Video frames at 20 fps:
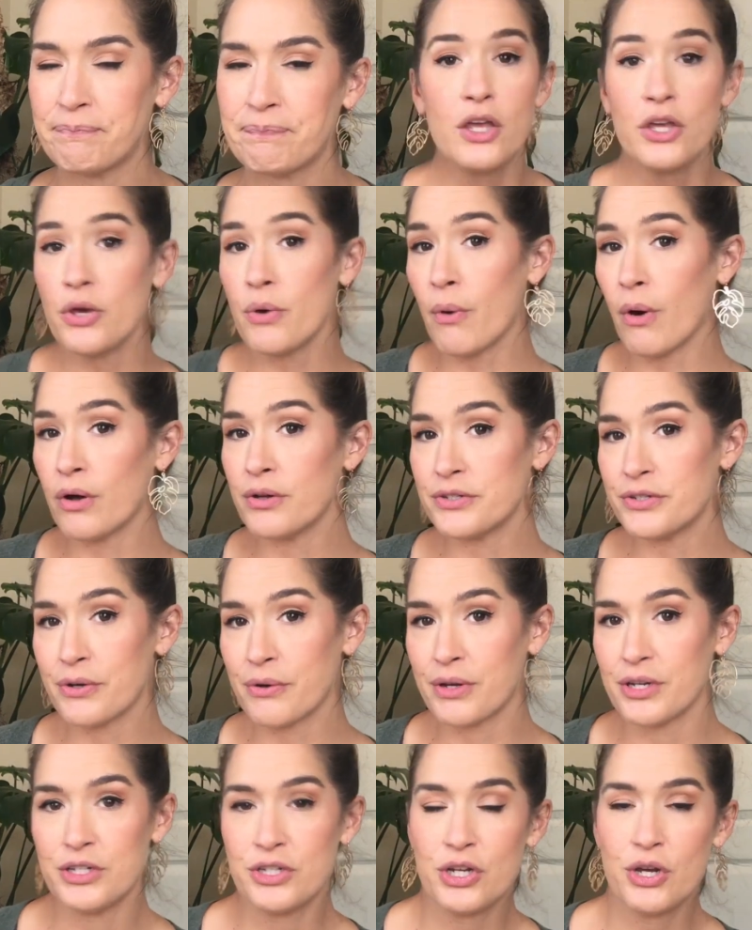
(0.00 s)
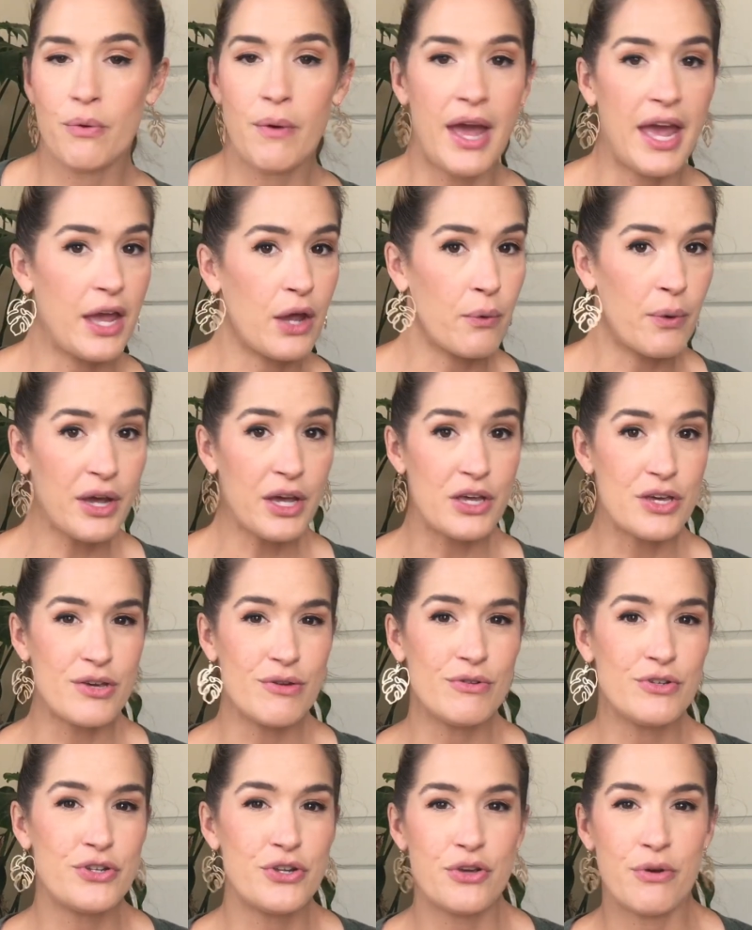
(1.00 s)
You also can do a quick
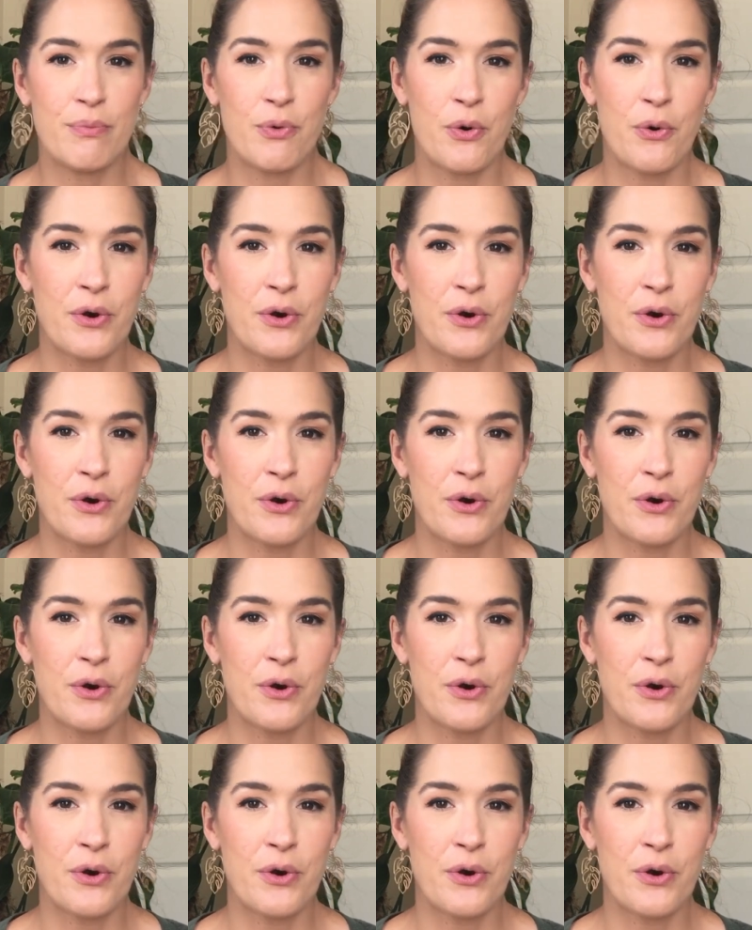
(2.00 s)
YouTube